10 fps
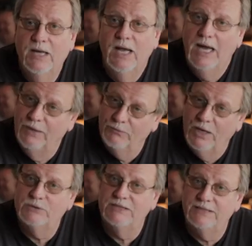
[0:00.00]
on
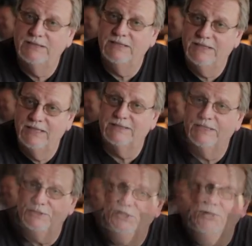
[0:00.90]
Route 66
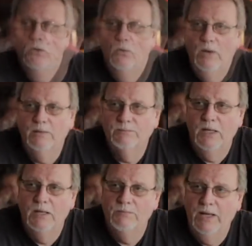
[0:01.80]
this year. Well,
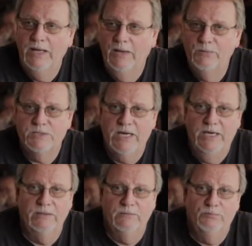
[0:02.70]
I was
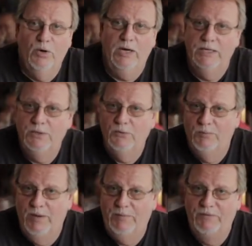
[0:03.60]
kind of brought into
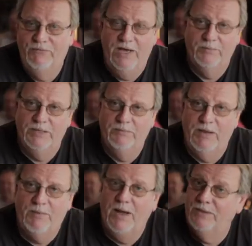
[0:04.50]
it by my family.
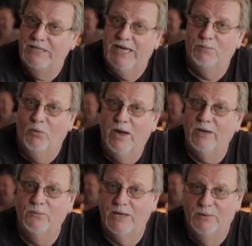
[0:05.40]
My mom and dad bought
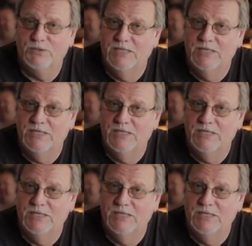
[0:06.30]
it when I was